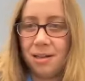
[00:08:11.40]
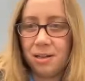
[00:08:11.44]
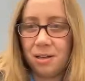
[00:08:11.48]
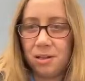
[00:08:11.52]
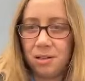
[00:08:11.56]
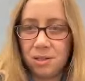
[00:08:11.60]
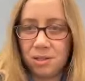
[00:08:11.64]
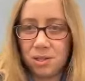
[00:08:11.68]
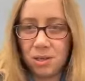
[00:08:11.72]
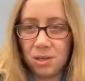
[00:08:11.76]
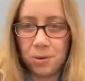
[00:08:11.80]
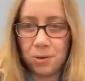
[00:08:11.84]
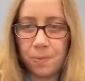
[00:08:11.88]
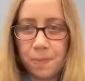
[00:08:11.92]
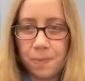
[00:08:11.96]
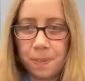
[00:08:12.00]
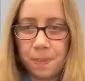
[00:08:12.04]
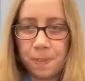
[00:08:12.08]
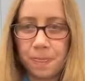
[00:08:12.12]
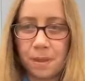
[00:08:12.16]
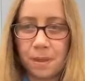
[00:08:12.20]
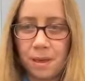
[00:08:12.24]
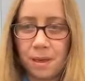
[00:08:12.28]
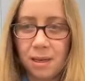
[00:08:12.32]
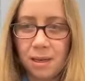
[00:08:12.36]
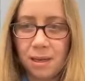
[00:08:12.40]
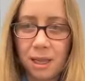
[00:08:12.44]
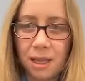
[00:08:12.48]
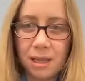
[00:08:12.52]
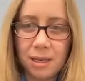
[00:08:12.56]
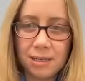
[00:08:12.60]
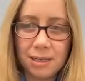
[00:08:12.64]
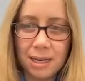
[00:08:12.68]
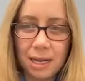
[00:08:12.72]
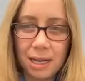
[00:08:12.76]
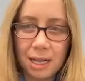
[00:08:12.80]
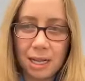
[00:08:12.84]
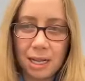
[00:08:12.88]
So can you
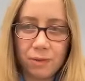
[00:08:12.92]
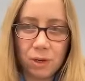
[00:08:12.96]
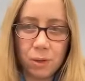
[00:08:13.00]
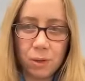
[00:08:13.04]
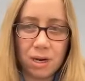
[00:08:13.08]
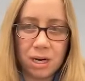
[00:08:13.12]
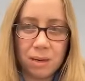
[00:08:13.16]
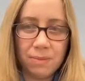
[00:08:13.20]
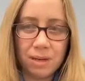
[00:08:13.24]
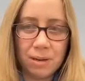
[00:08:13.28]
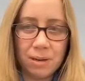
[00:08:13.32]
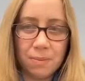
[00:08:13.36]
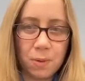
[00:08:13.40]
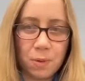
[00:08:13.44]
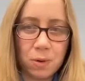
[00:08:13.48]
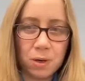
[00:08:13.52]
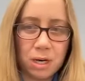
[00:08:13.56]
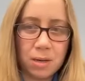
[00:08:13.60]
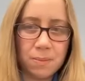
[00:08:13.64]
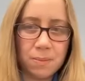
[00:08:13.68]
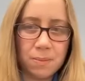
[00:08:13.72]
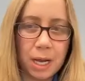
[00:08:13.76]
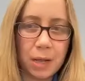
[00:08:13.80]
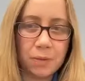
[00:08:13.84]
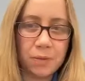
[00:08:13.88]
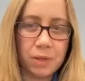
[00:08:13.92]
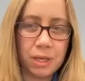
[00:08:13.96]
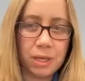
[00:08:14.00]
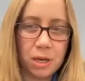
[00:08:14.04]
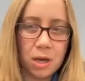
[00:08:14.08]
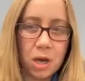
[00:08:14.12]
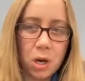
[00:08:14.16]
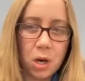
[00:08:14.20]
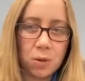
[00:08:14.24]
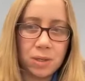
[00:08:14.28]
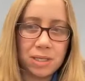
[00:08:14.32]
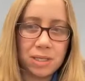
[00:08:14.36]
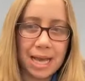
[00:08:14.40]
tell everyone a bit more about the
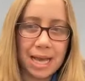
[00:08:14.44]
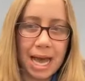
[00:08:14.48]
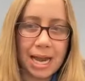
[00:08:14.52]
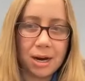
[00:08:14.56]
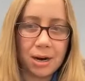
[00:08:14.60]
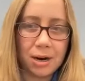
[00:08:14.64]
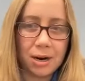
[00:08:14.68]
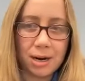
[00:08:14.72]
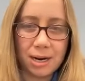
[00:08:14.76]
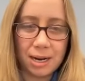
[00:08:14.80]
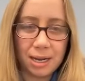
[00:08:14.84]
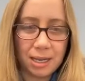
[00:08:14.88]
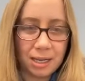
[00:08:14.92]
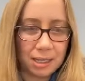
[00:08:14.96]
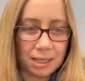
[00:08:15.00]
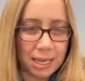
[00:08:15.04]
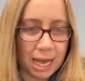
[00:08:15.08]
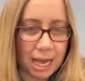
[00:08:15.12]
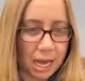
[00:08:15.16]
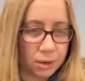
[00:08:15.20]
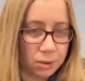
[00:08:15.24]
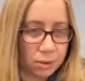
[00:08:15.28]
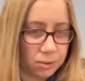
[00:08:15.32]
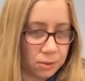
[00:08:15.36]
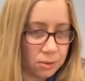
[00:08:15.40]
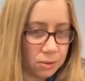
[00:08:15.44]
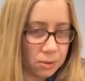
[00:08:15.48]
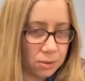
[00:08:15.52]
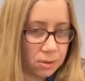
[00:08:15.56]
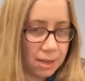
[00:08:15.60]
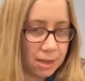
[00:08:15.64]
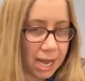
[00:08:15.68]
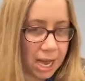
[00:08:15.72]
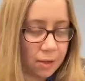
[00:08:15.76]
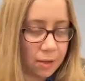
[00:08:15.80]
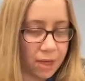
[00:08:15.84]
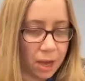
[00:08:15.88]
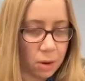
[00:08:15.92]
cosigner and collateral,
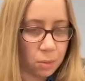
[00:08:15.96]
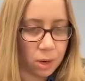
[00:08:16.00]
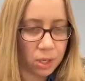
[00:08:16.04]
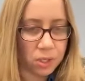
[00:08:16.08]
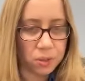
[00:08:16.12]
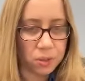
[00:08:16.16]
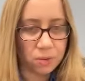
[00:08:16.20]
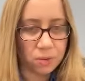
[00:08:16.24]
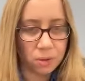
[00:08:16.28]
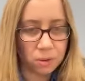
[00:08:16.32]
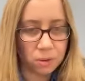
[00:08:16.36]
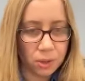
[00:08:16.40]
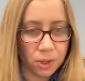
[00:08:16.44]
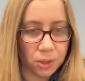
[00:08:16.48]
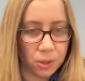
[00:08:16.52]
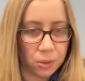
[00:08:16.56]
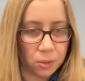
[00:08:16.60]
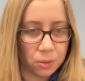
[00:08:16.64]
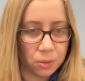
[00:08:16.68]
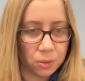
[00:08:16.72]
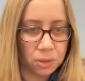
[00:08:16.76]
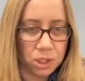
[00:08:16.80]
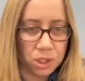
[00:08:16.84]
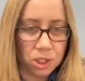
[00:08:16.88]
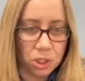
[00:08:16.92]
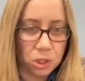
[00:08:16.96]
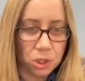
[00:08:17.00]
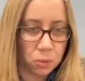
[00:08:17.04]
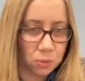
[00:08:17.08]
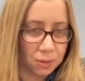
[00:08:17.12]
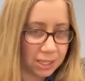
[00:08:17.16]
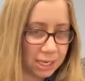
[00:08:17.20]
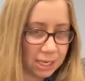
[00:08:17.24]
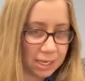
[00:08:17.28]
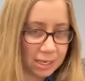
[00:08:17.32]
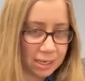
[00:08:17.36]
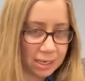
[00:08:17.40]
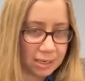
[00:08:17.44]
how that works through a loan? Do you
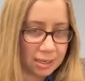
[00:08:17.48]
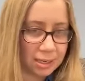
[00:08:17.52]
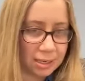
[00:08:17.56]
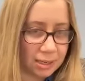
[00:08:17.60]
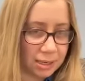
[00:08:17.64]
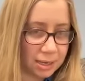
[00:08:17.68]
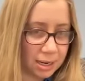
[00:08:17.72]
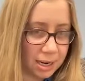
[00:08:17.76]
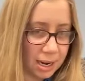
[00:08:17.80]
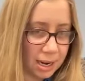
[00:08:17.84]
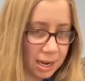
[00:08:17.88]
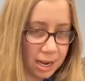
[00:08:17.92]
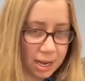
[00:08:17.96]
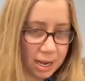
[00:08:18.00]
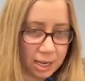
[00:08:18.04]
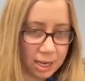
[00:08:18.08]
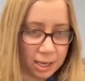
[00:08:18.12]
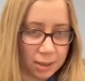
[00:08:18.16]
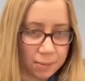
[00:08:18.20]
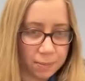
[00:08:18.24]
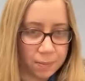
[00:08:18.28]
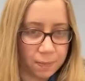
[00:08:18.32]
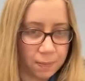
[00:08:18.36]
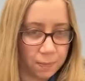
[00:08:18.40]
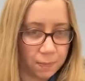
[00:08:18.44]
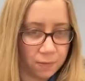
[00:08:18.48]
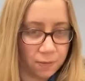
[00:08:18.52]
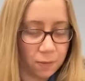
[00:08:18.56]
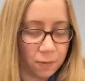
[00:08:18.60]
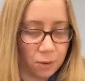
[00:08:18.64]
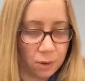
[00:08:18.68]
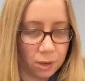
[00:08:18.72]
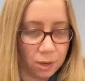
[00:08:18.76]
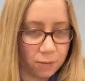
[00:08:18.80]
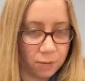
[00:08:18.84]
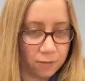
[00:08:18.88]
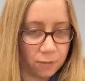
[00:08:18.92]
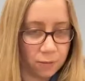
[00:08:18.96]
need it
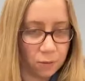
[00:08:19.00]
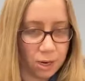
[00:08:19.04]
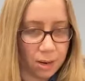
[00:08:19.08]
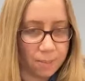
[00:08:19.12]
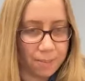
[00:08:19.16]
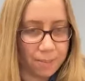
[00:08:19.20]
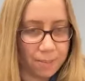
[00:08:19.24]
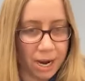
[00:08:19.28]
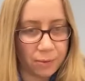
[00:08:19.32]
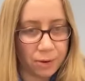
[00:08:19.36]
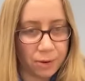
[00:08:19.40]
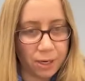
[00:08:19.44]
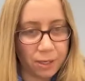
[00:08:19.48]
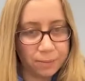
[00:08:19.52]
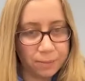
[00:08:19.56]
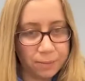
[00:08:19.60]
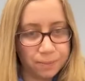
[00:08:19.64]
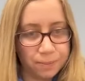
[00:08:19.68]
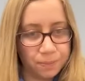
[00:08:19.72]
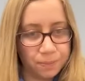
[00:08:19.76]
for MPOWER?